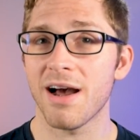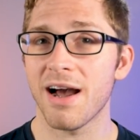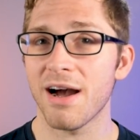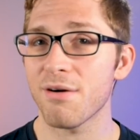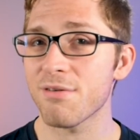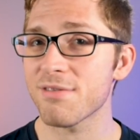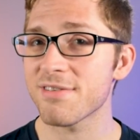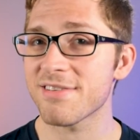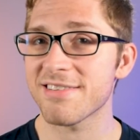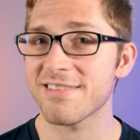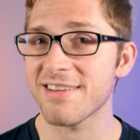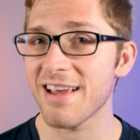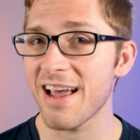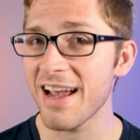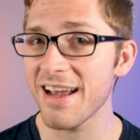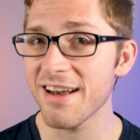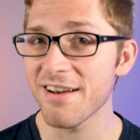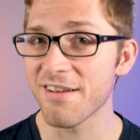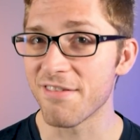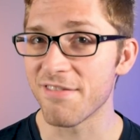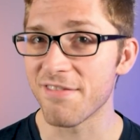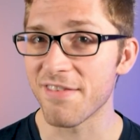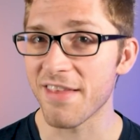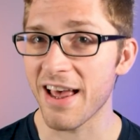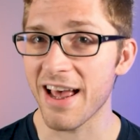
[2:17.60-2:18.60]
outside
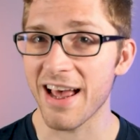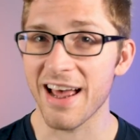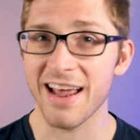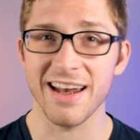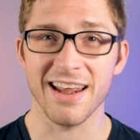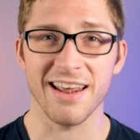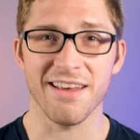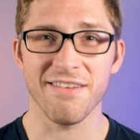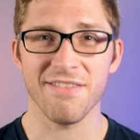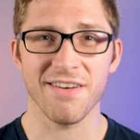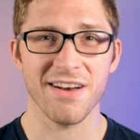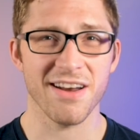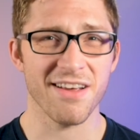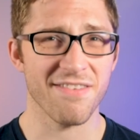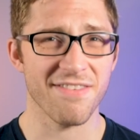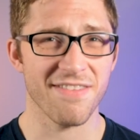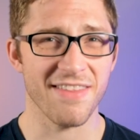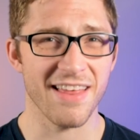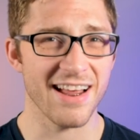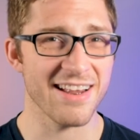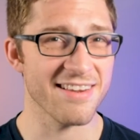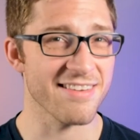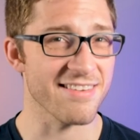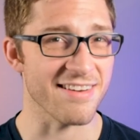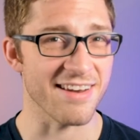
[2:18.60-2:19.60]
of that, even if
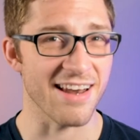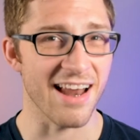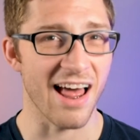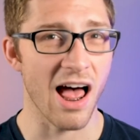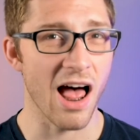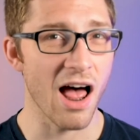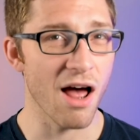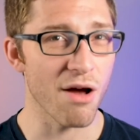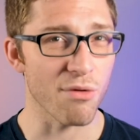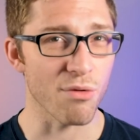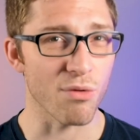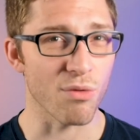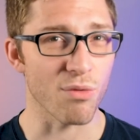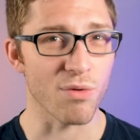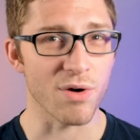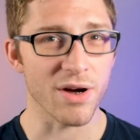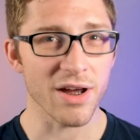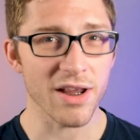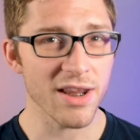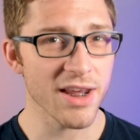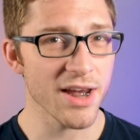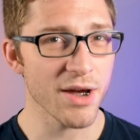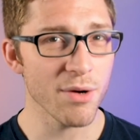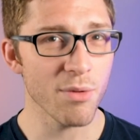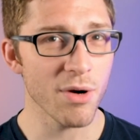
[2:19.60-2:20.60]
that's not
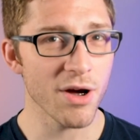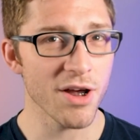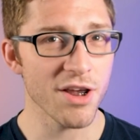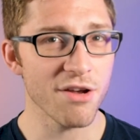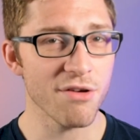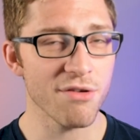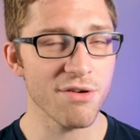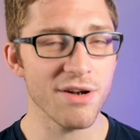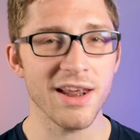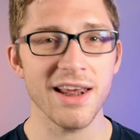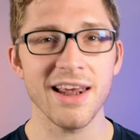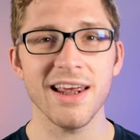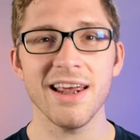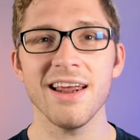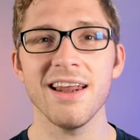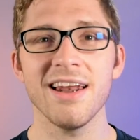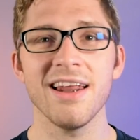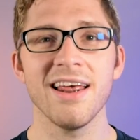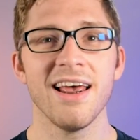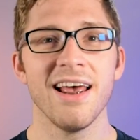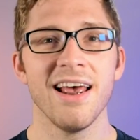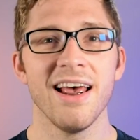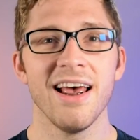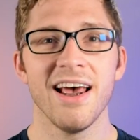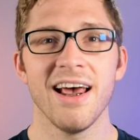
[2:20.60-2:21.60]
really what you
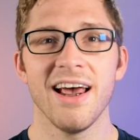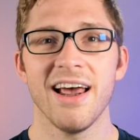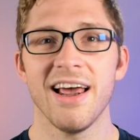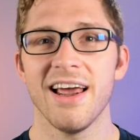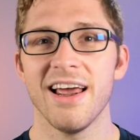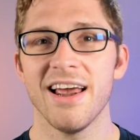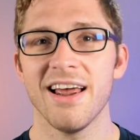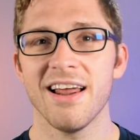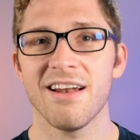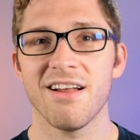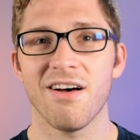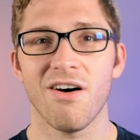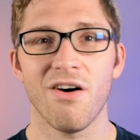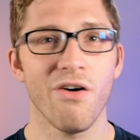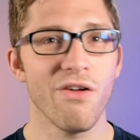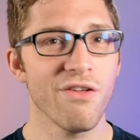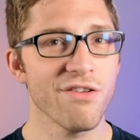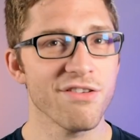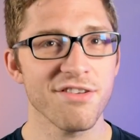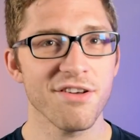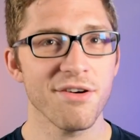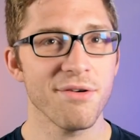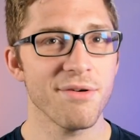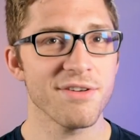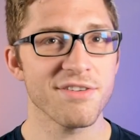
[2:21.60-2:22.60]
need, it
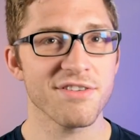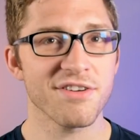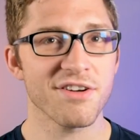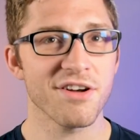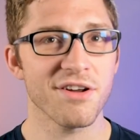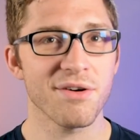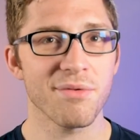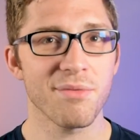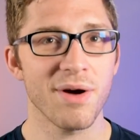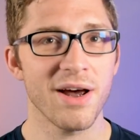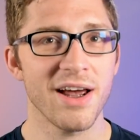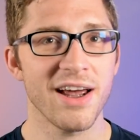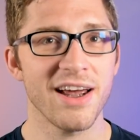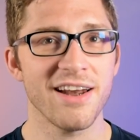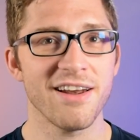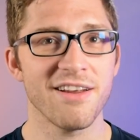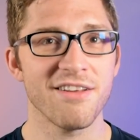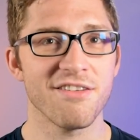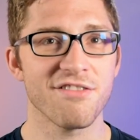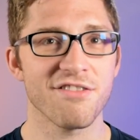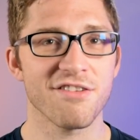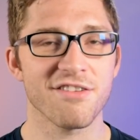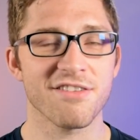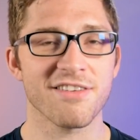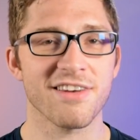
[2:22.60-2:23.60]
also is a good way
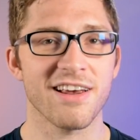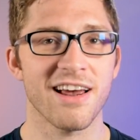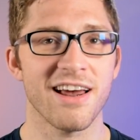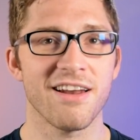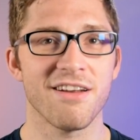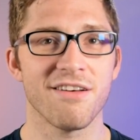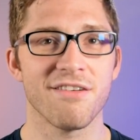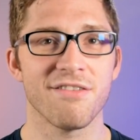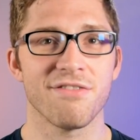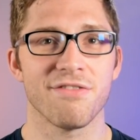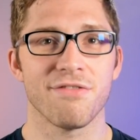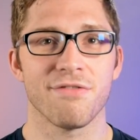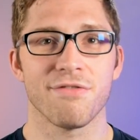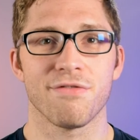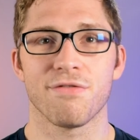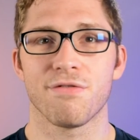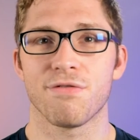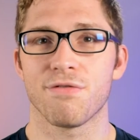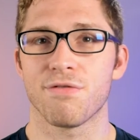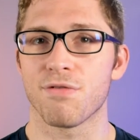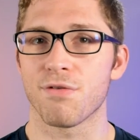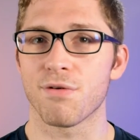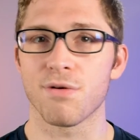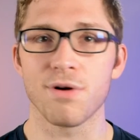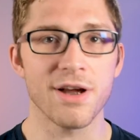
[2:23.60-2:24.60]
to just kind of
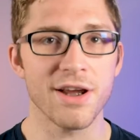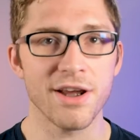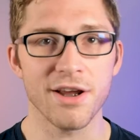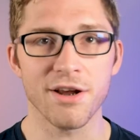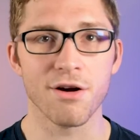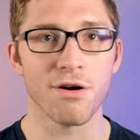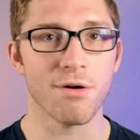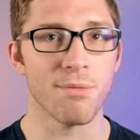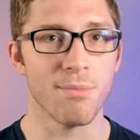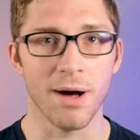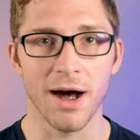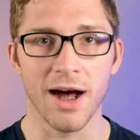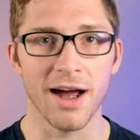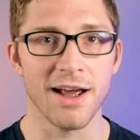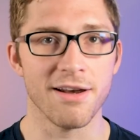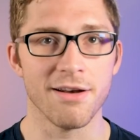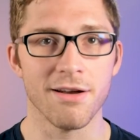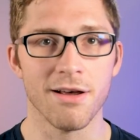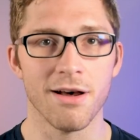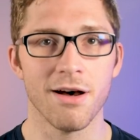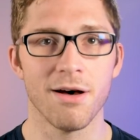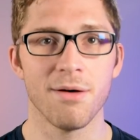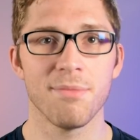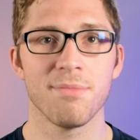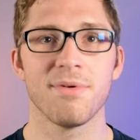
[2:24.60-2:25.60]
free your
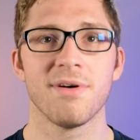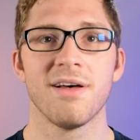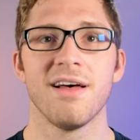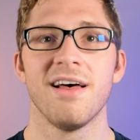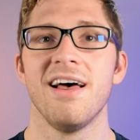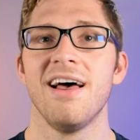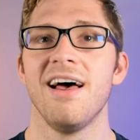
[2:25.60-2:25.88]
mind up.